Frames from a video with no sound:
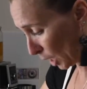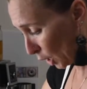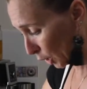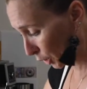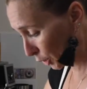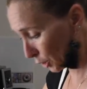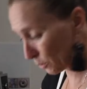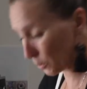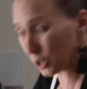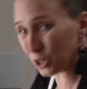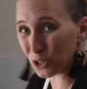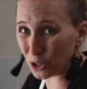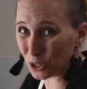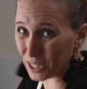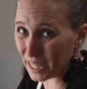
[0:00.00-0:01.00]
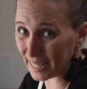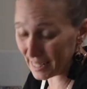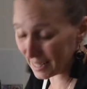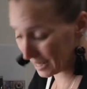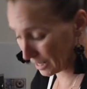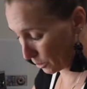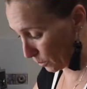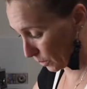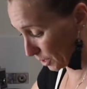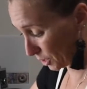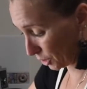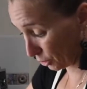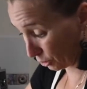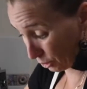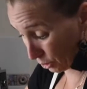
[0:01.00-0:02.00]
You don't want it too tasty, otherwise
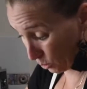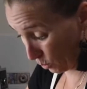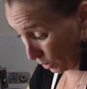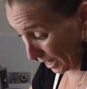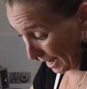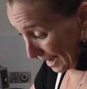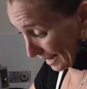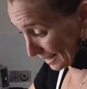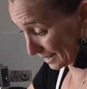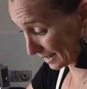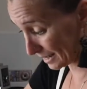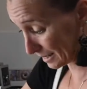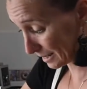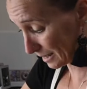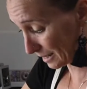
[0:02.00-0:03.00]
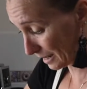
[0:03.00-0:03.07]
you're not going to want to eat it.